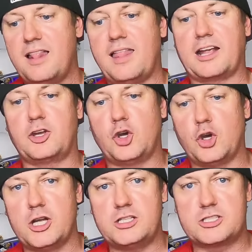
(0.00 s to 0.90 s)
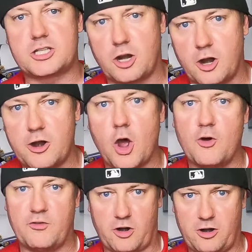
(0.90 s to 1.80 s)
that could turn
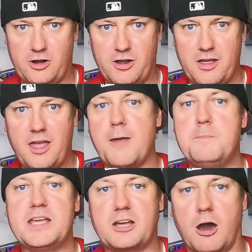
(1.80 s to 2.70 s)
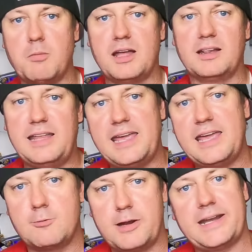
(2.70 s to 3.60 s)
over and become a
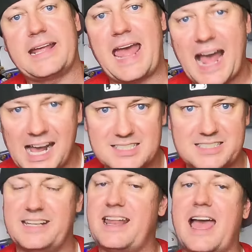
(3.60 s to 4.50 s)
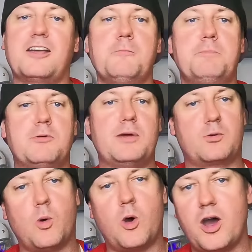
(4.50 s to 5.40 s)
league-winning asset. And that could be
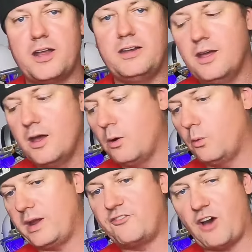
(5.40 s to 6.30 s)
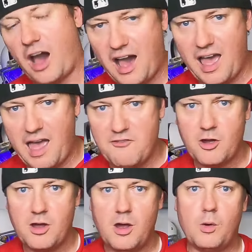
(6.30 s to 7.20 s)
week one, week five,
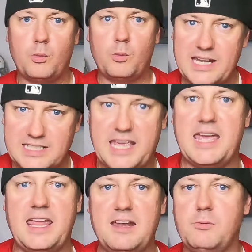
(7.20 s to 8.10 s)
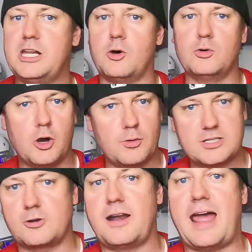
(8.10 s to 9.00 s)
week 10. We don't know
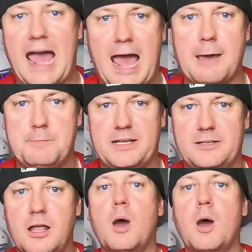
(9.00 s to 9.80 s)
what's going to happen,